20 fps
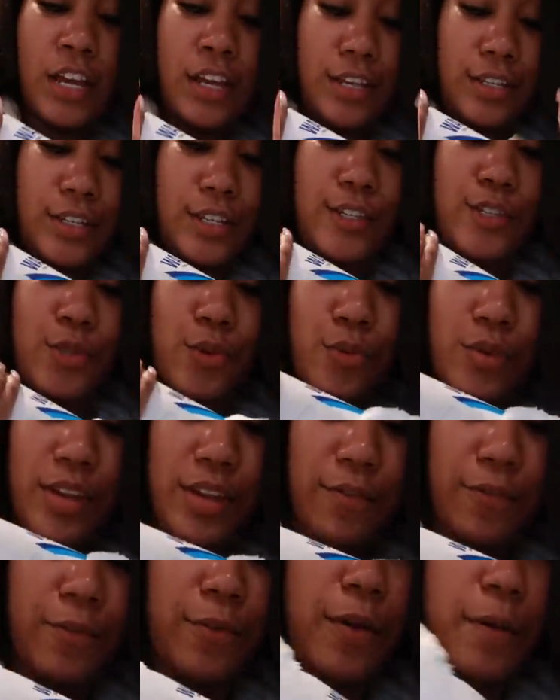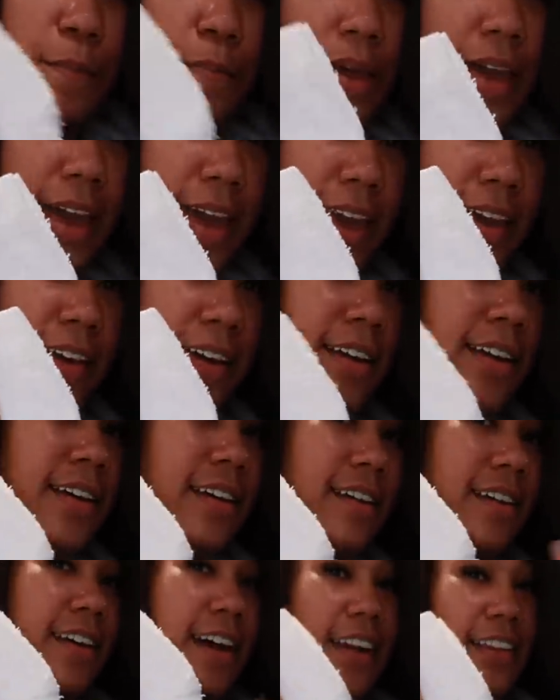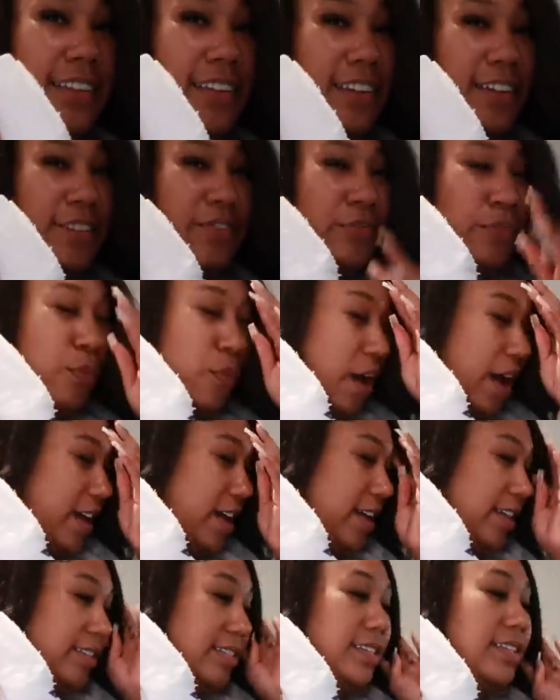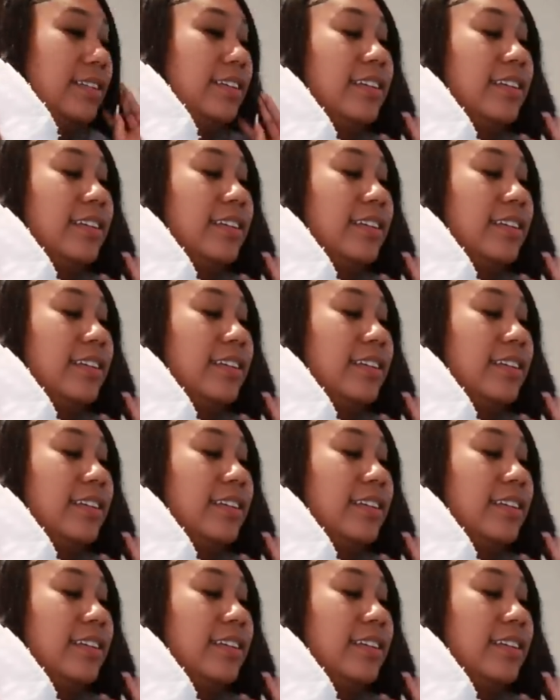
It's a twenty-four pack. I love white.